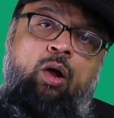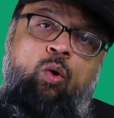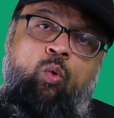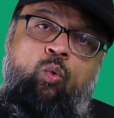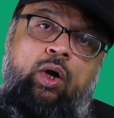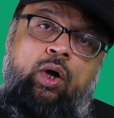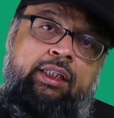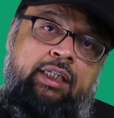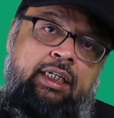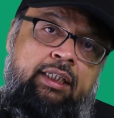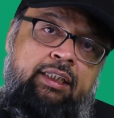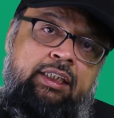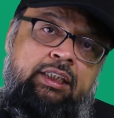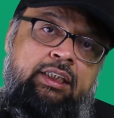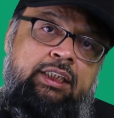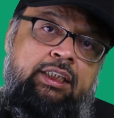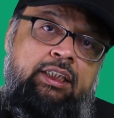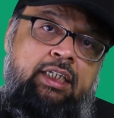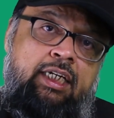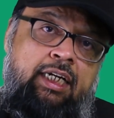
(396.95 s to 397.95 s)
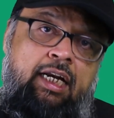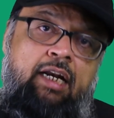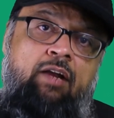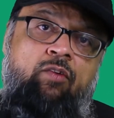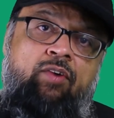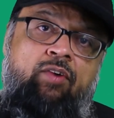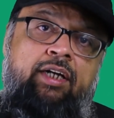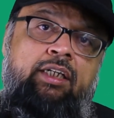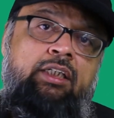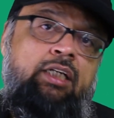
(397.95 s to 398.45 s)
whether this is
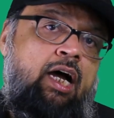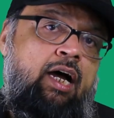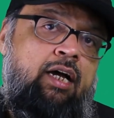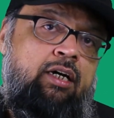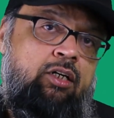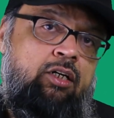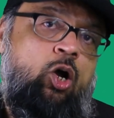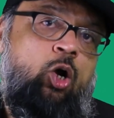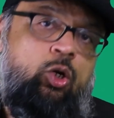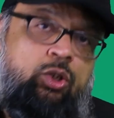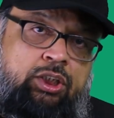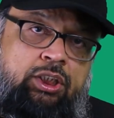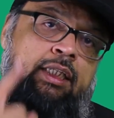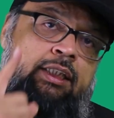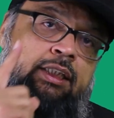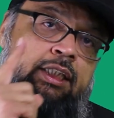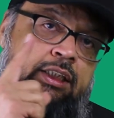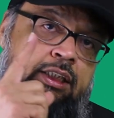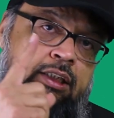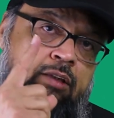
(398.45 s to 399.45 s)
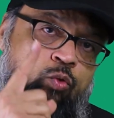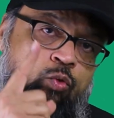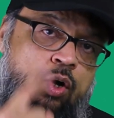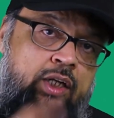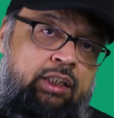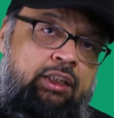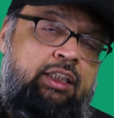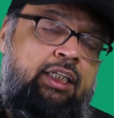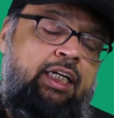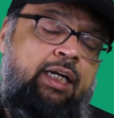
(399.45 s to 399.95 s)
relevant or not. This is
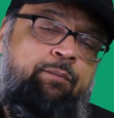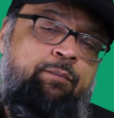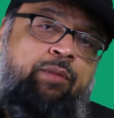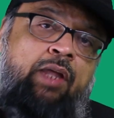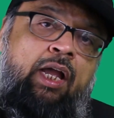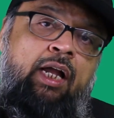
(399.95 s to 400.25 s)
one thing.